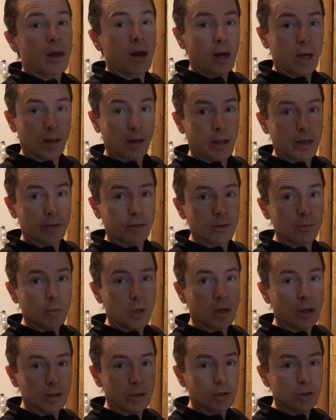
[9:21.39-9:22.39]
I like them
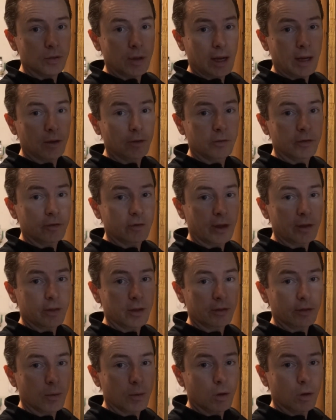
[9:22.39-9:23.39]
on new houses. I
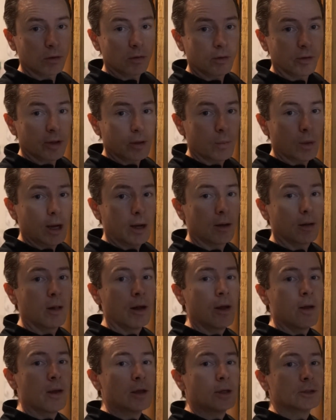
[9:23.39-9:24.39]
think they work really well.
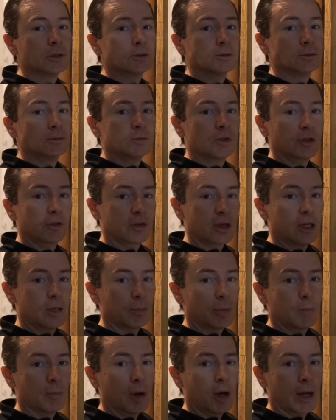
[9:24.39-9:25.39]
Just keep
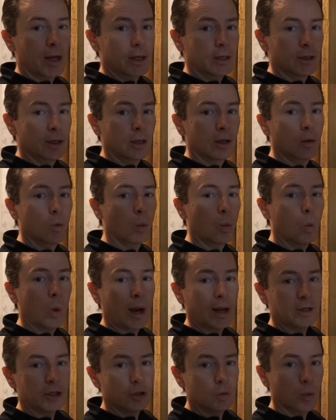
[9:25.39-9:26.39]
in mind
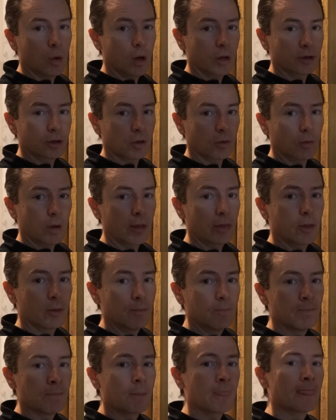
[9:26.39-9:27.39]
when you want to run
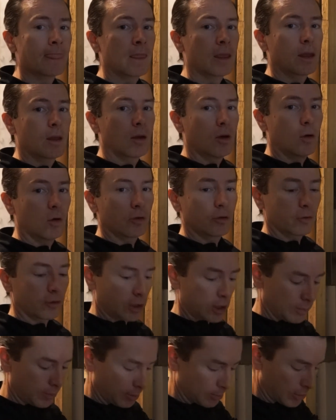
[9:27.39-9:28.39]
them. Also
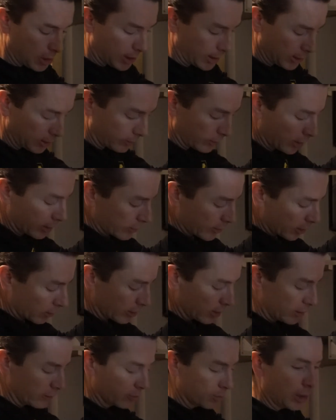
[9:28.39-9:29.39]
keep in mind that there
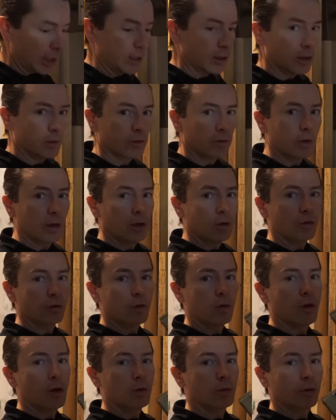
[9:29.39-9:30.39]
is maintenance that goes
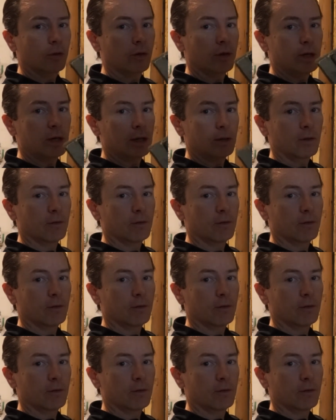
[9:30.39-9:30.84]
along with cleaning the